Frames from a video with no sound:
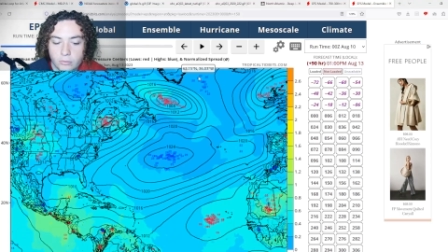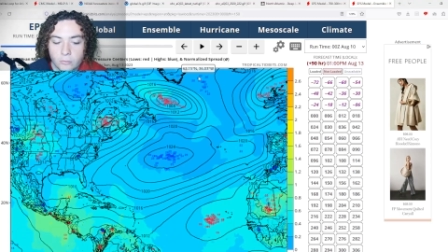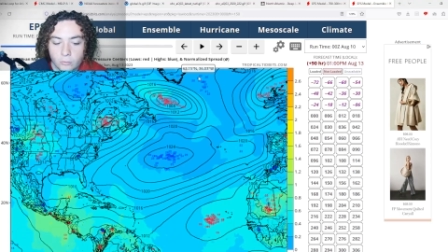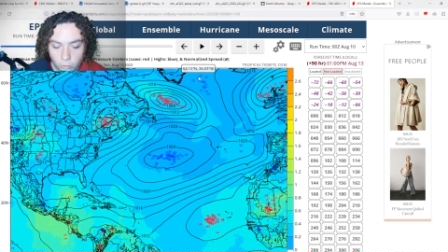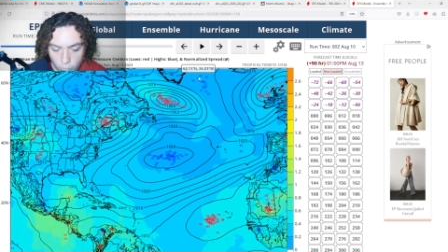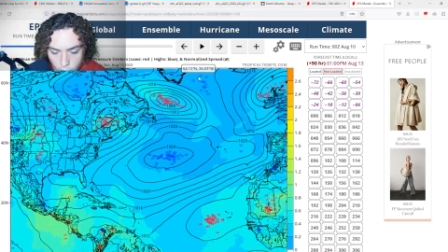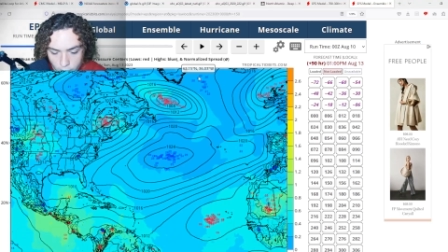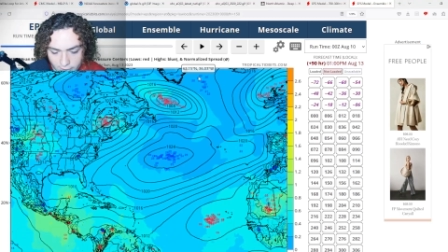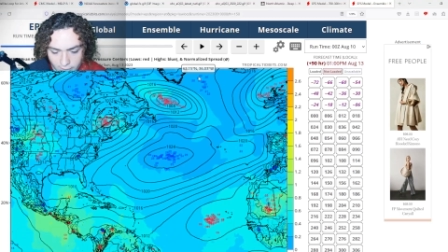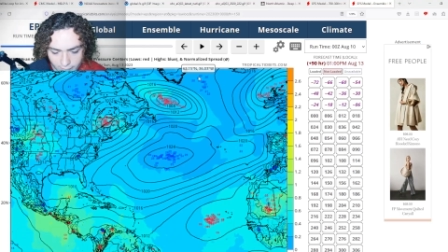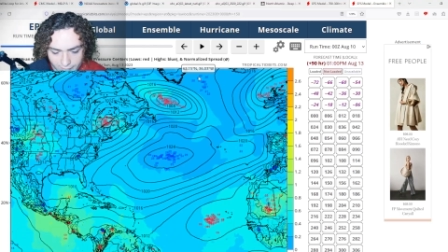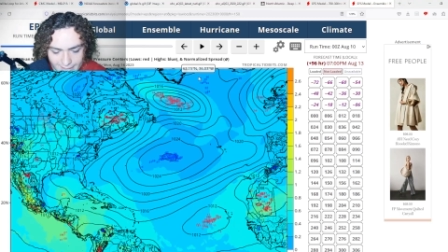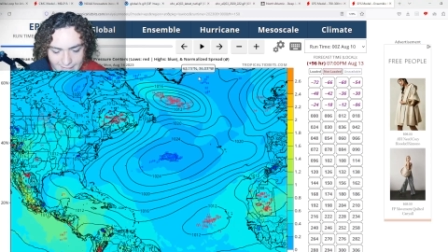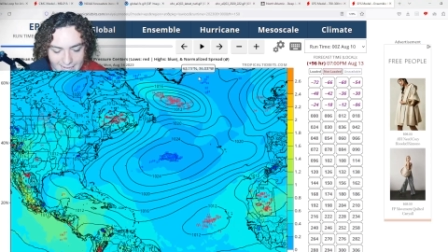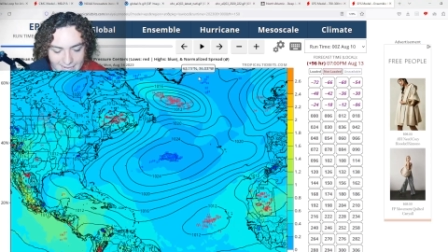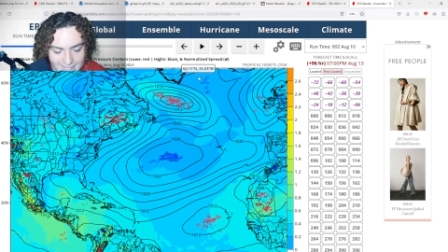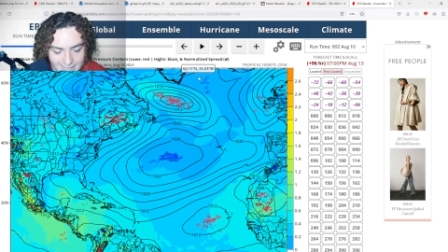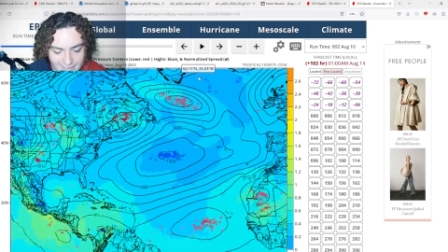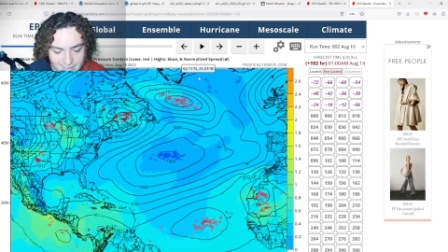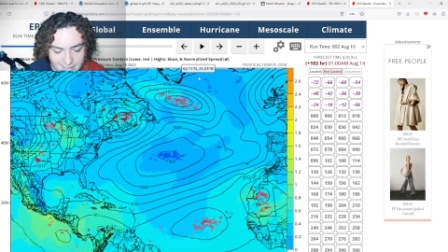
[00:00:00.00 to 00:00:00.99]
really
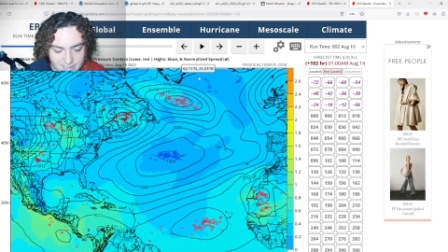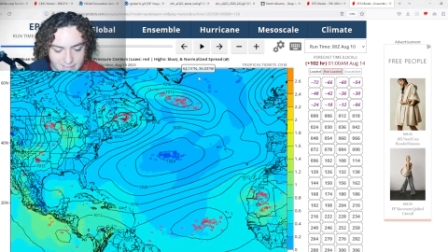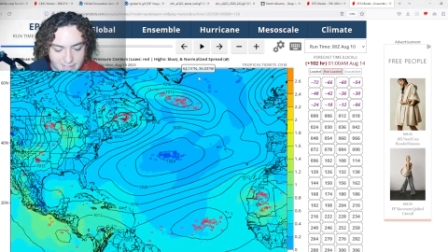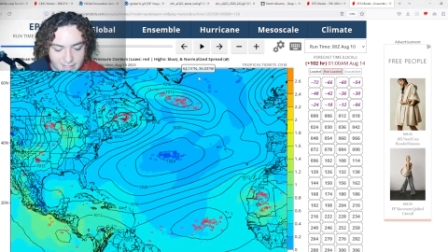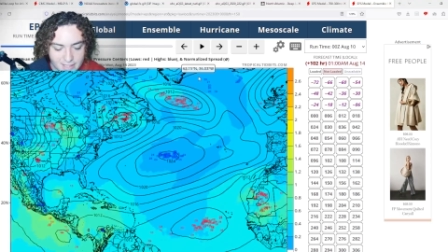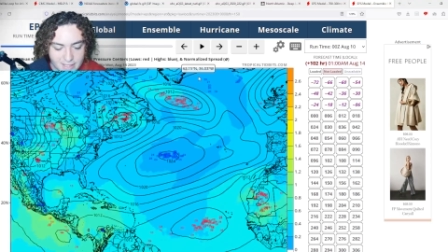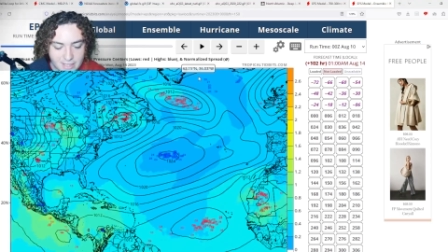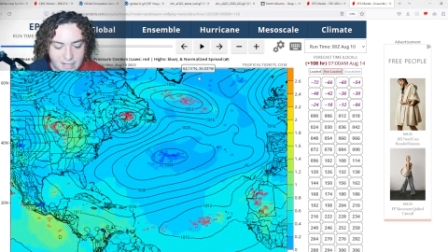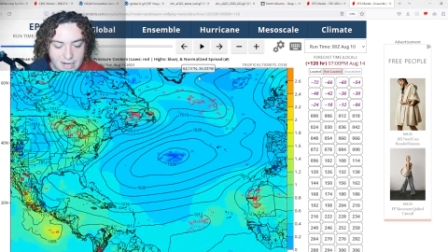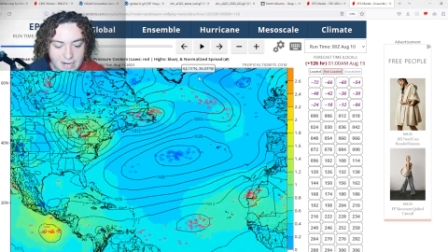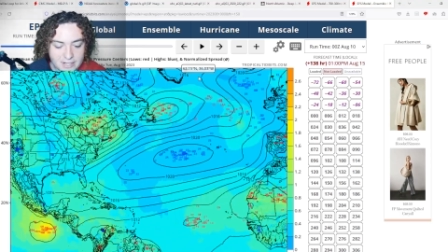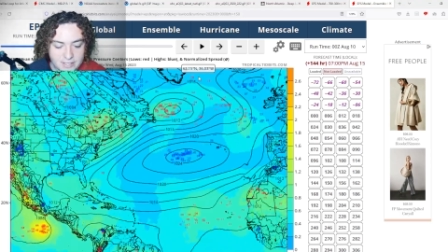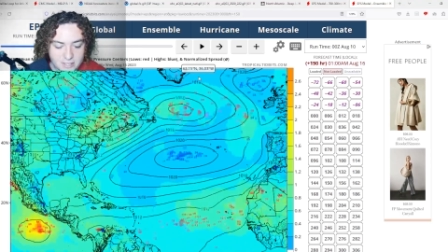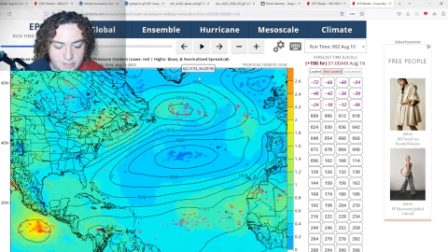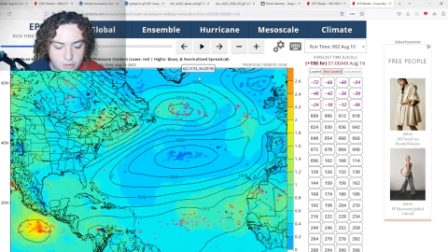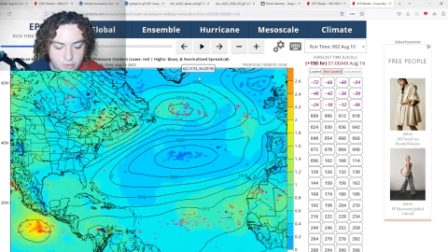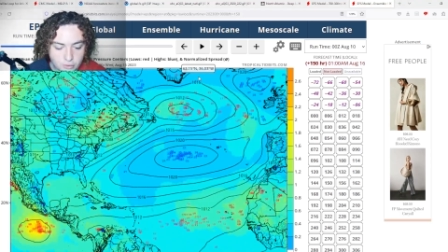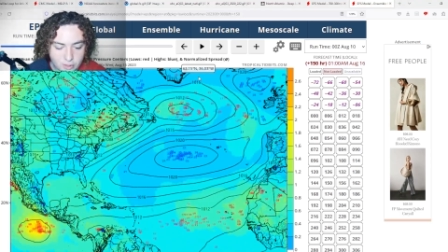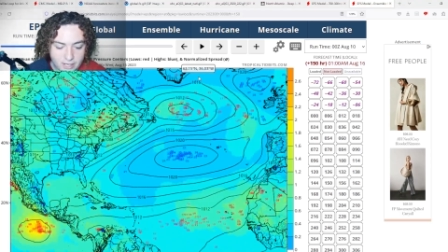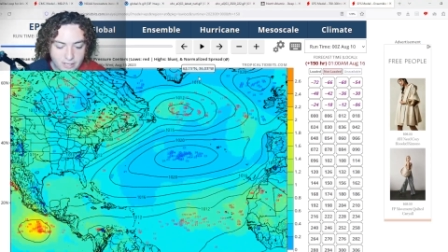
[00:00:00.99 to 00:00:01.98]
has this thing
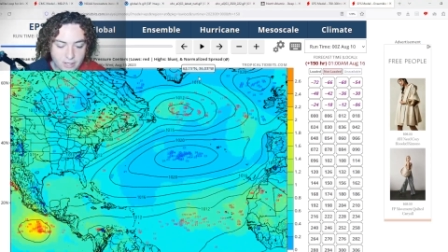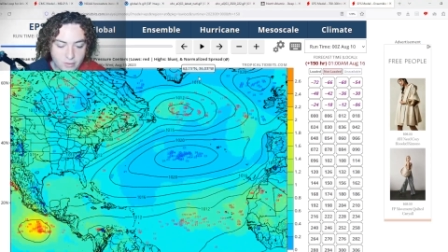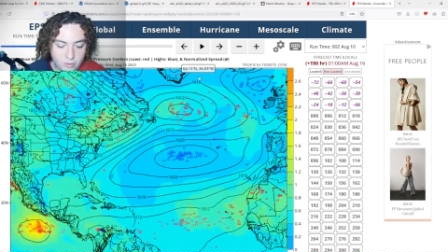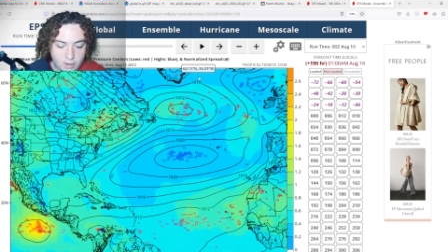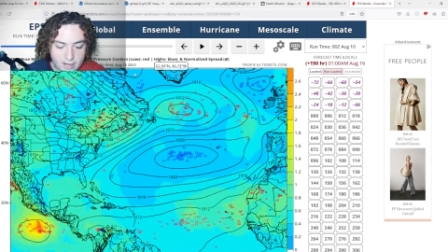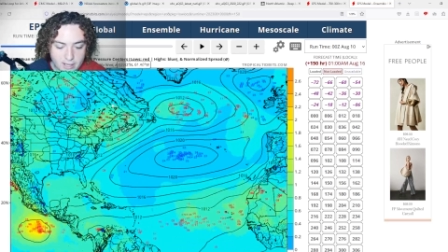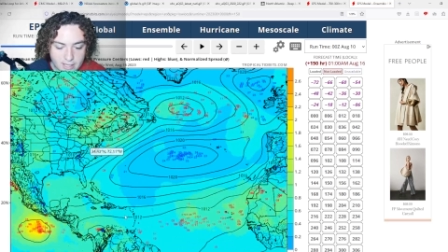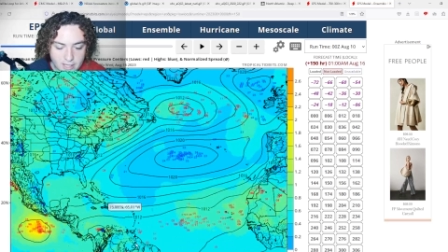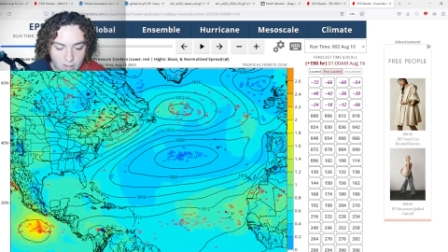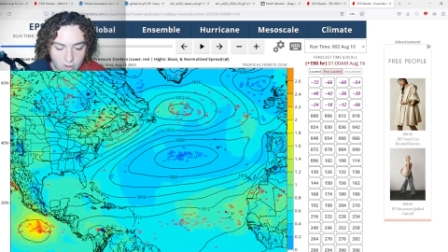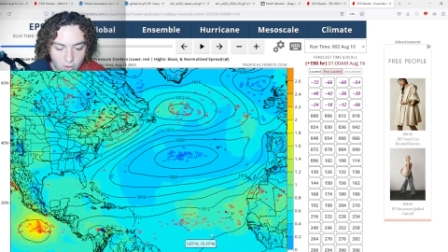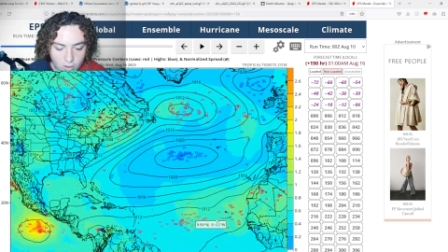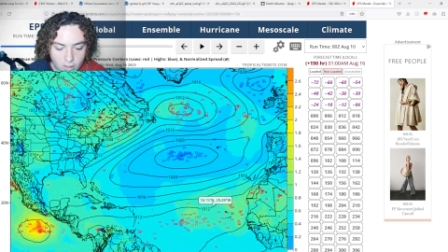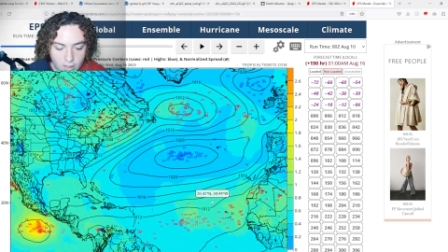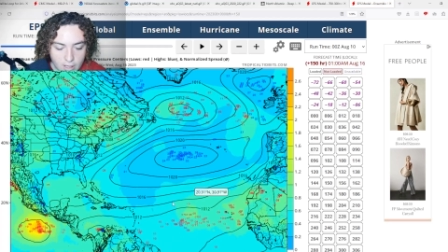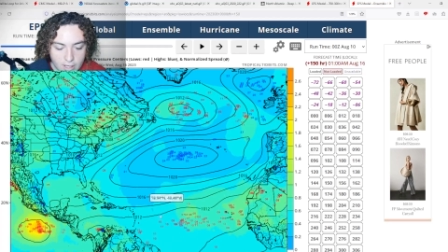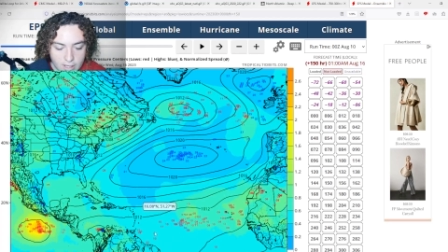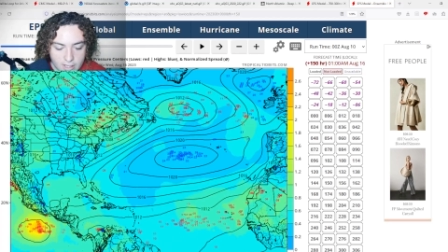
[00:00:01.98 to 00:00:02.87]
concentrated right here.